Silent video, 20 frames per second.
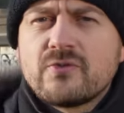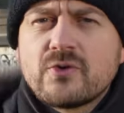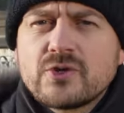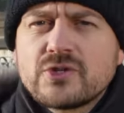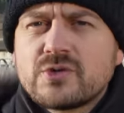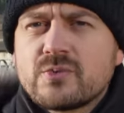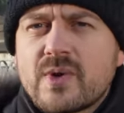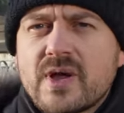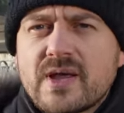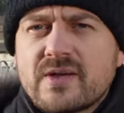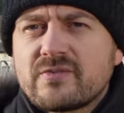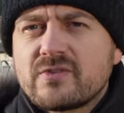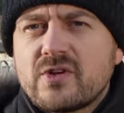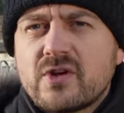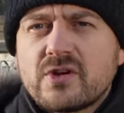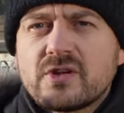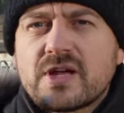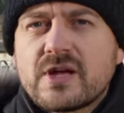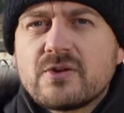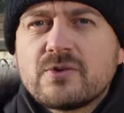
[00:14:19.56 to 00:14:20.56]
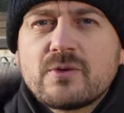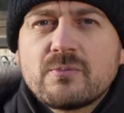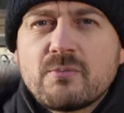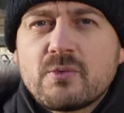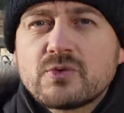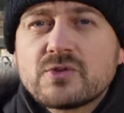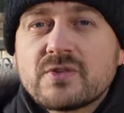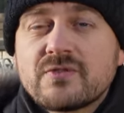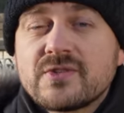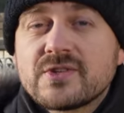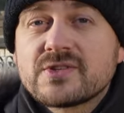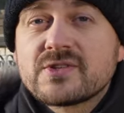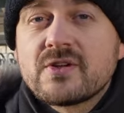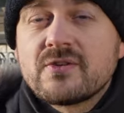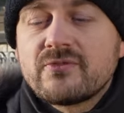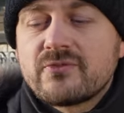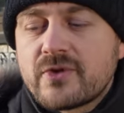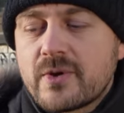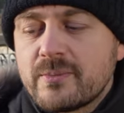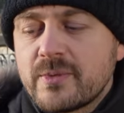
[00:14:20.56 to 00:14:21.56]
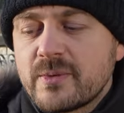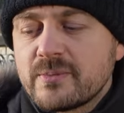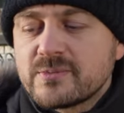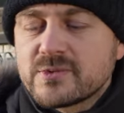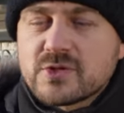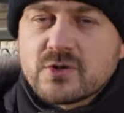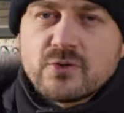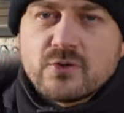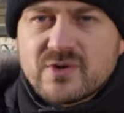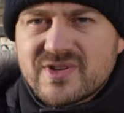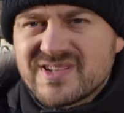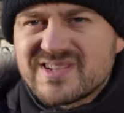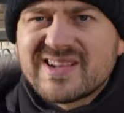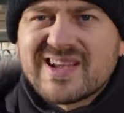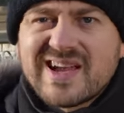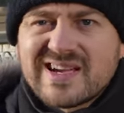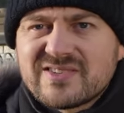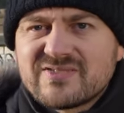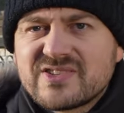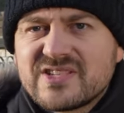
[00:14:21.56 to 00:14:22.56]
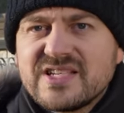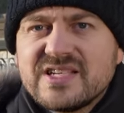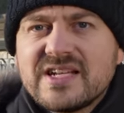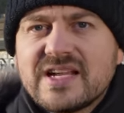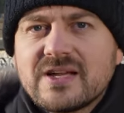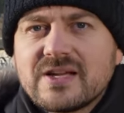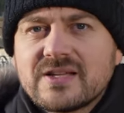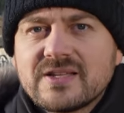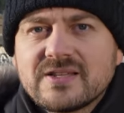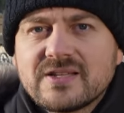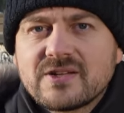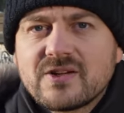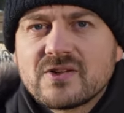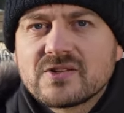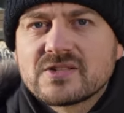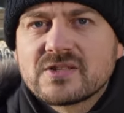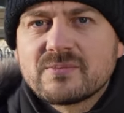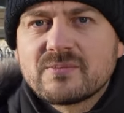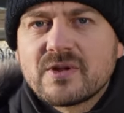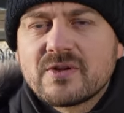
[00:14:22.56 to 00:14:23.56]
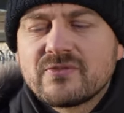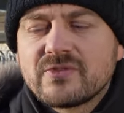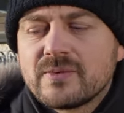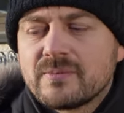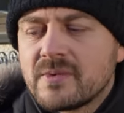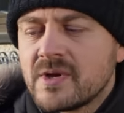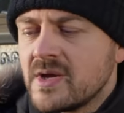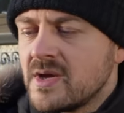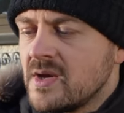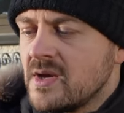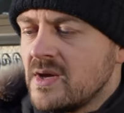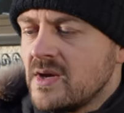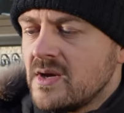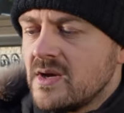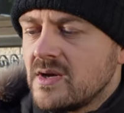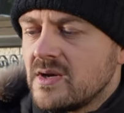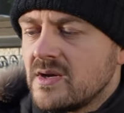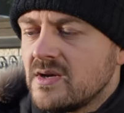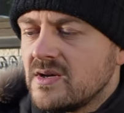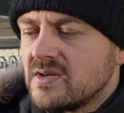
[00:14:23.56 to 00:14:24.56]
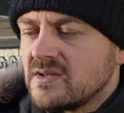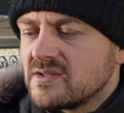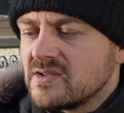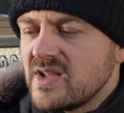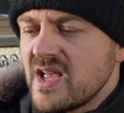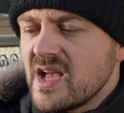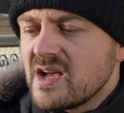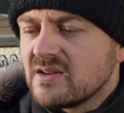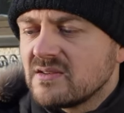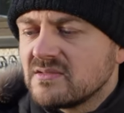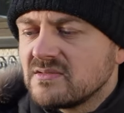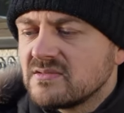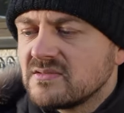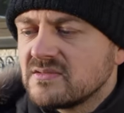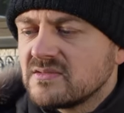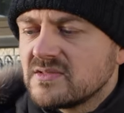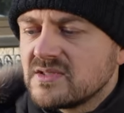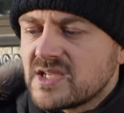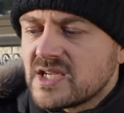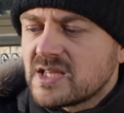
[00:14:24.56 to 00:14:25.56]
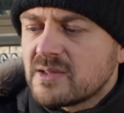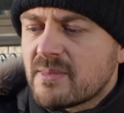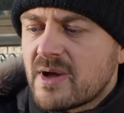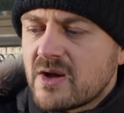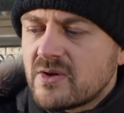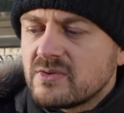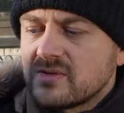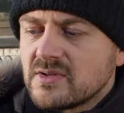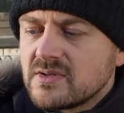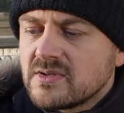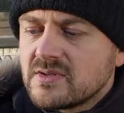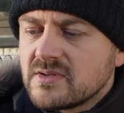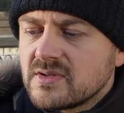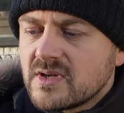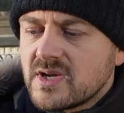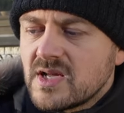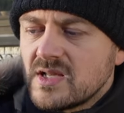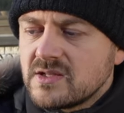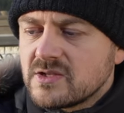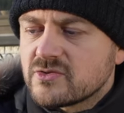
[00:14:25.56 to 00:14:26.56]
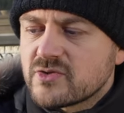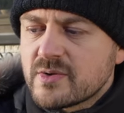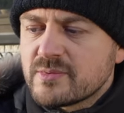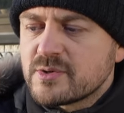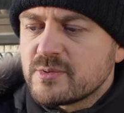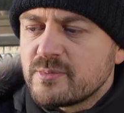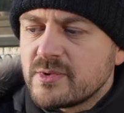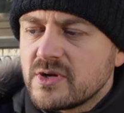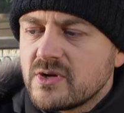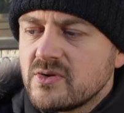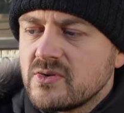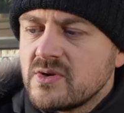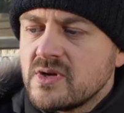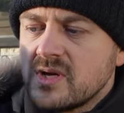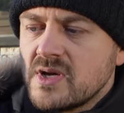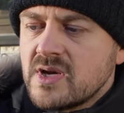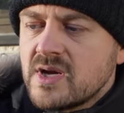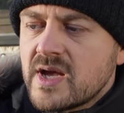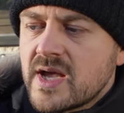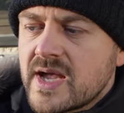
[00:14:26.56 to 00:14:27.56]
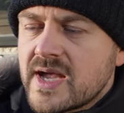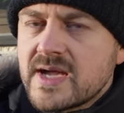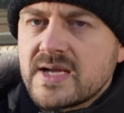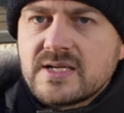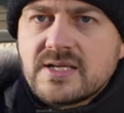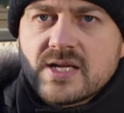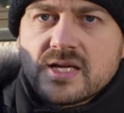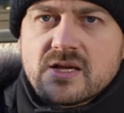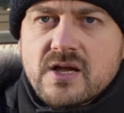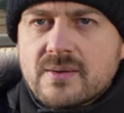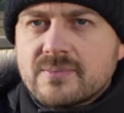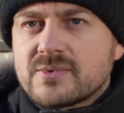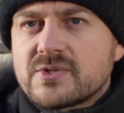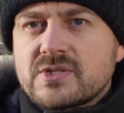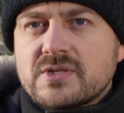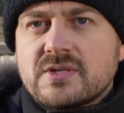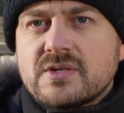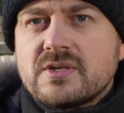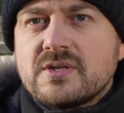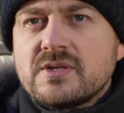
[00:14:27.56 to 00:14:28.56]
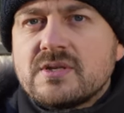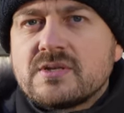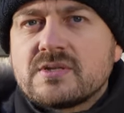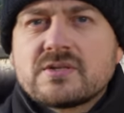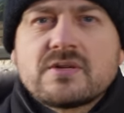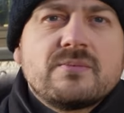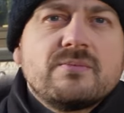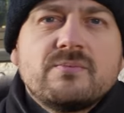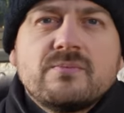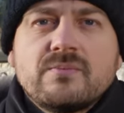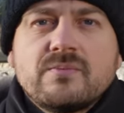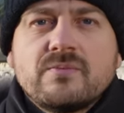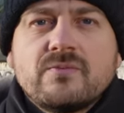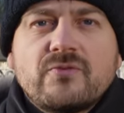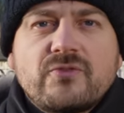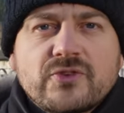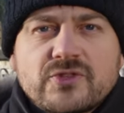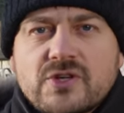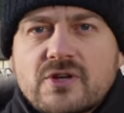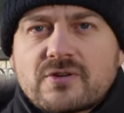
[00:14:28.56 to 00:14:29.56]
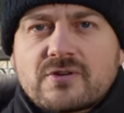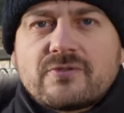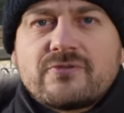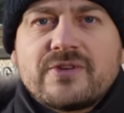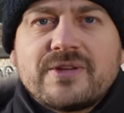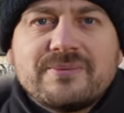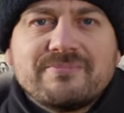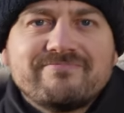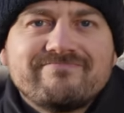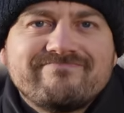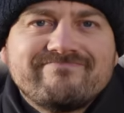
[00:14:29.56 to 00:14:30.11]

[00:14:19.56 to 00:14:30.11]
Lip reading: version where I cut out most of the stuff from them, so you can kind of see like the concept of them. So yeah, check them out in the description below. And here comes some photography.